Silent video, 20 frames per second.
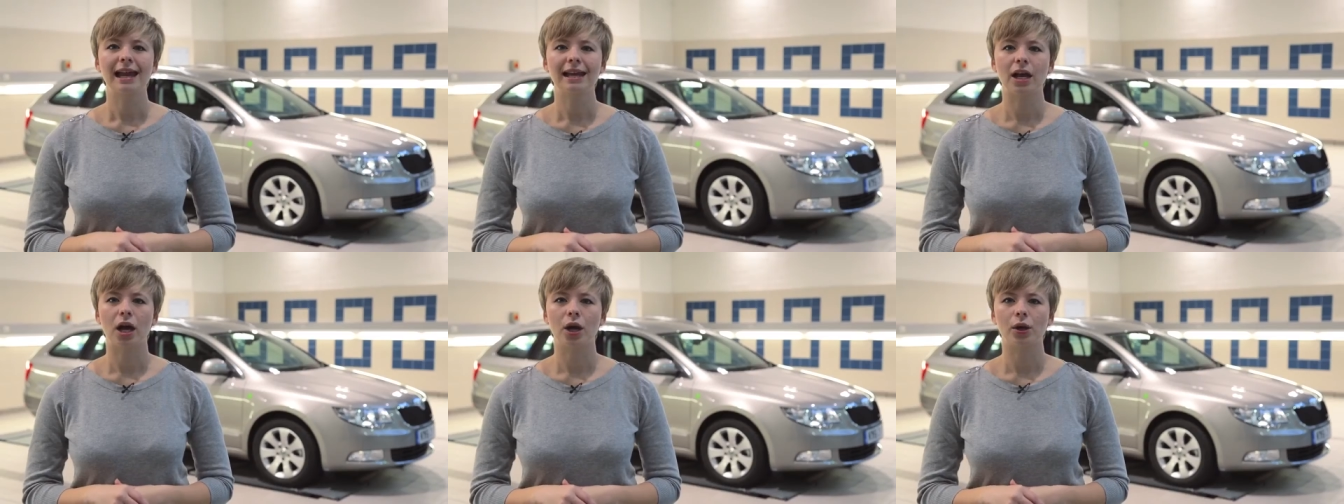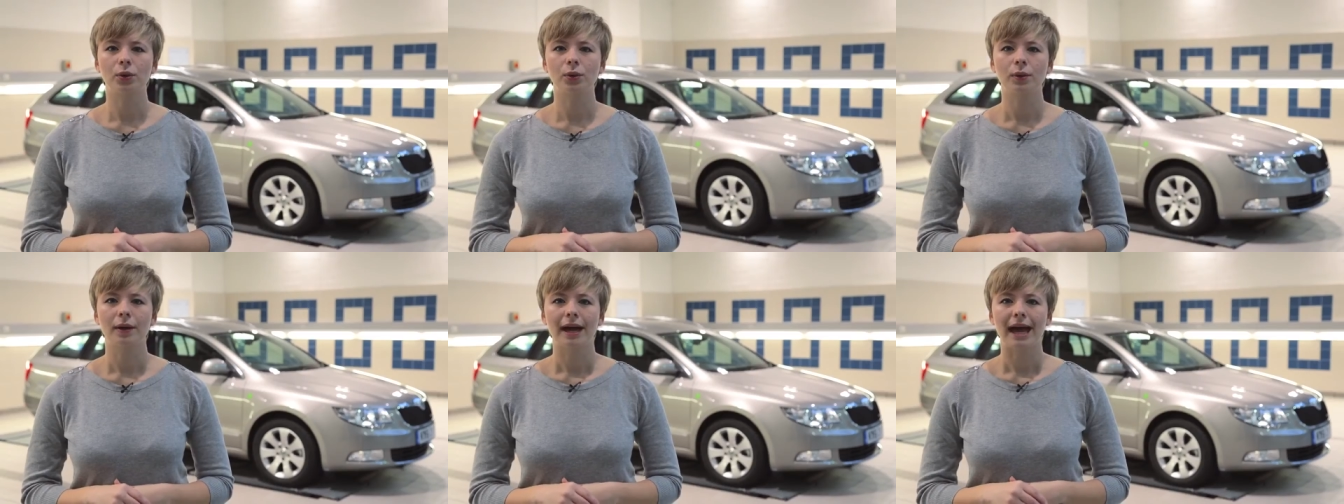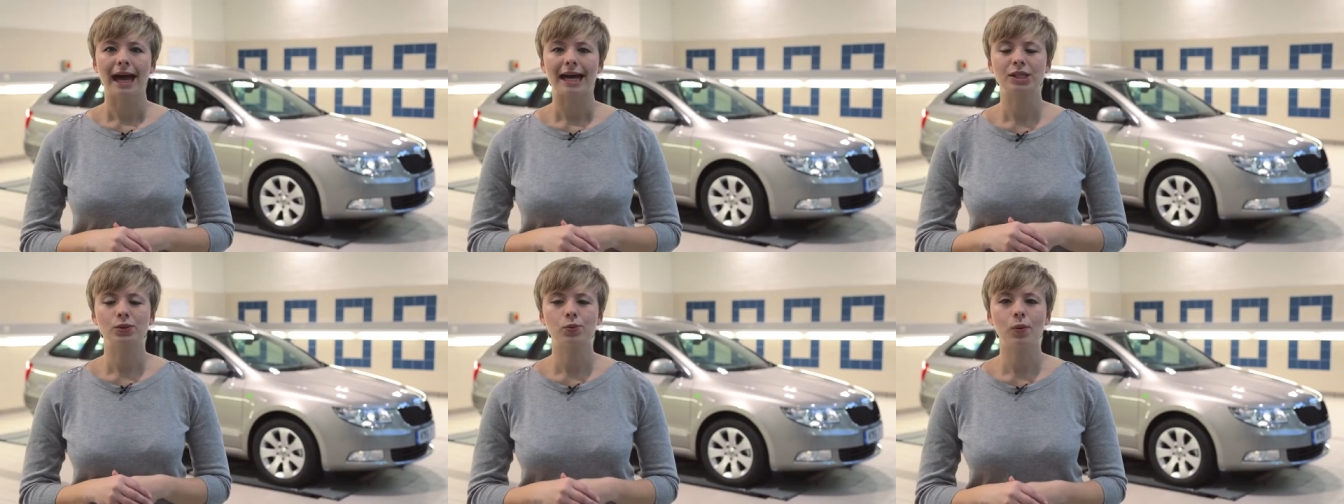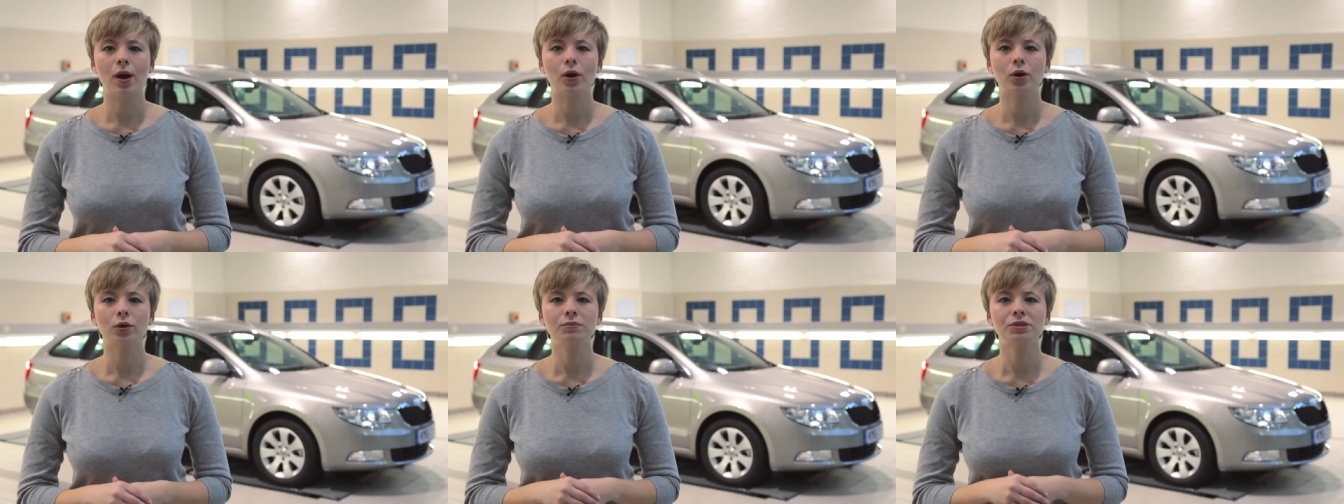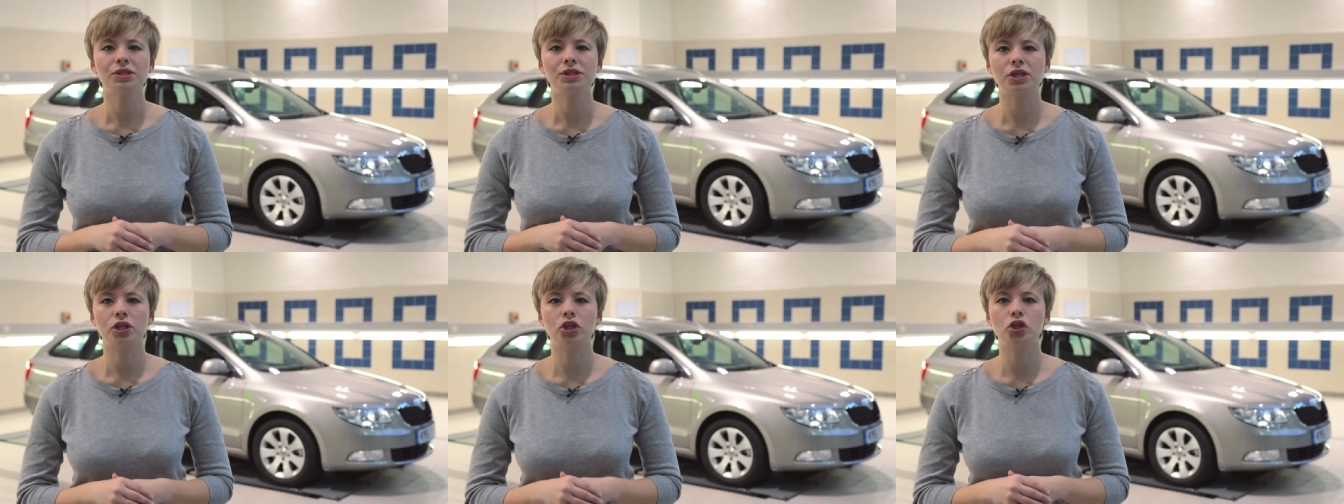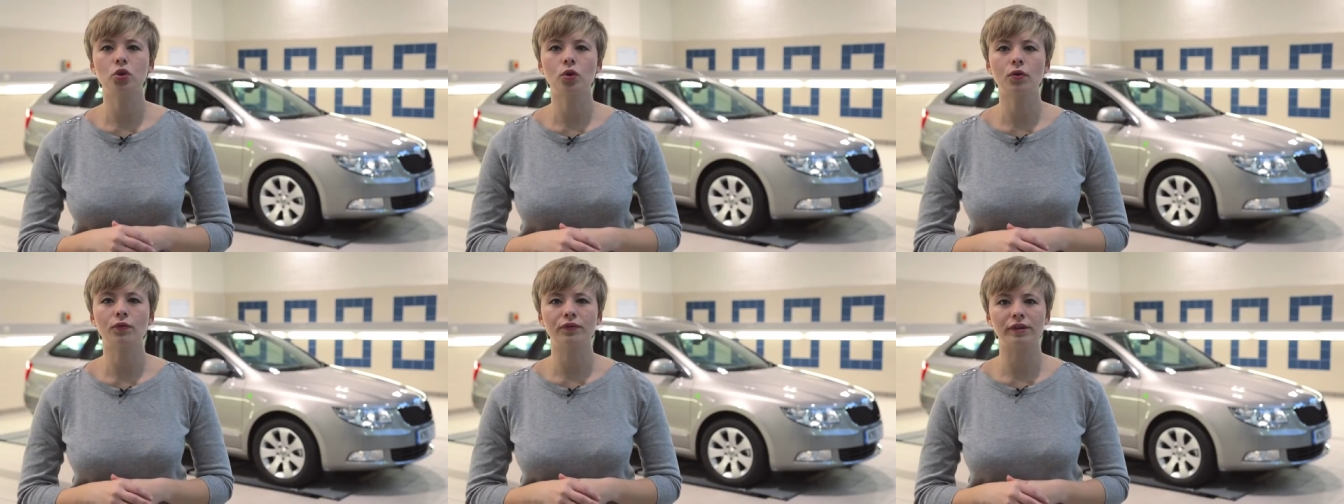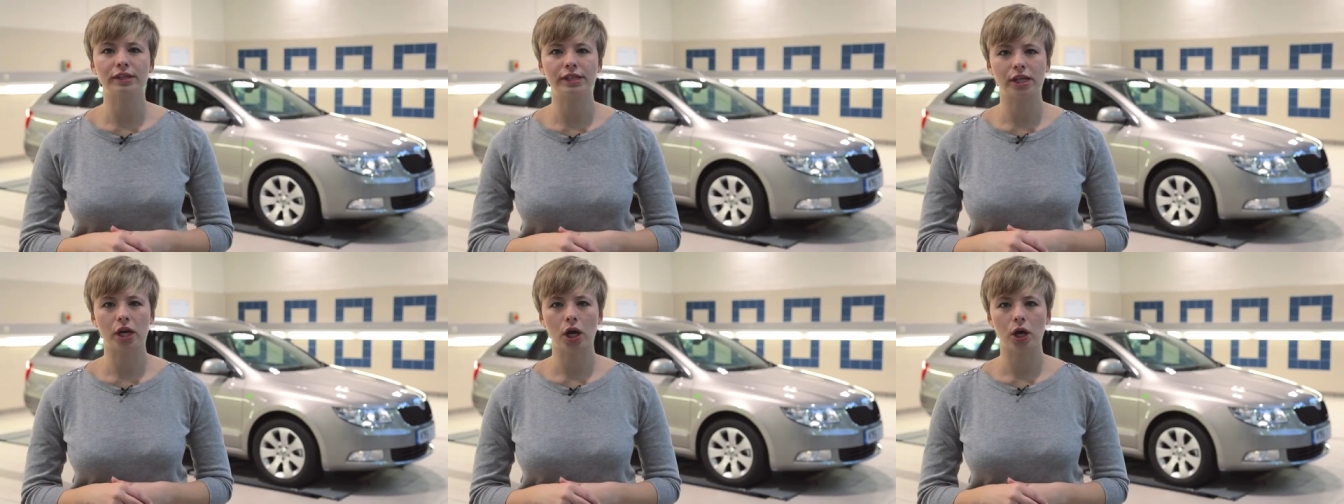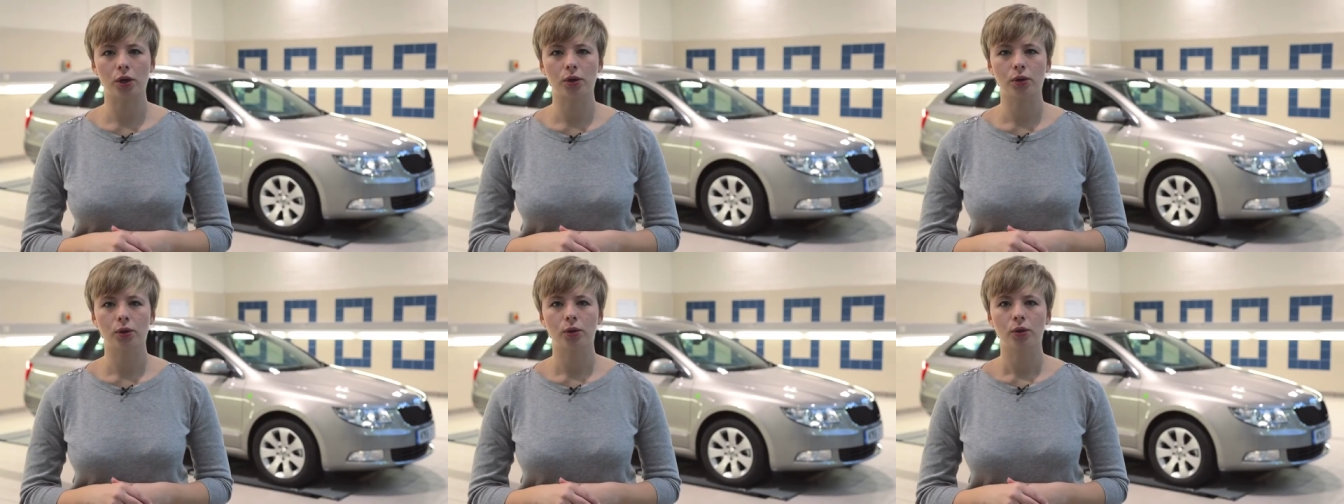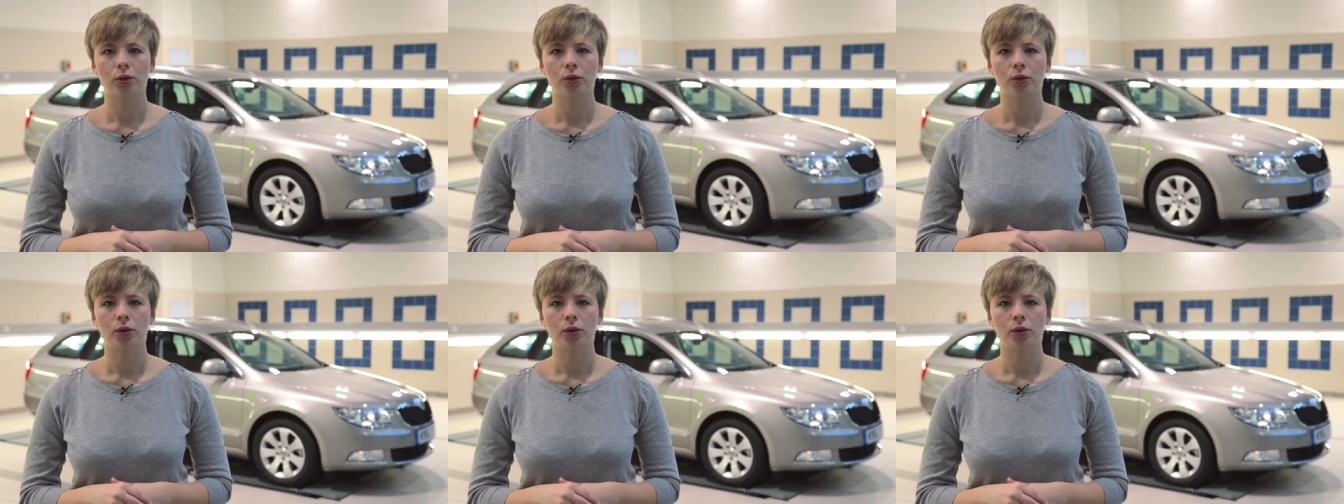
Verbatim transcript: Hello and welcome to this short video.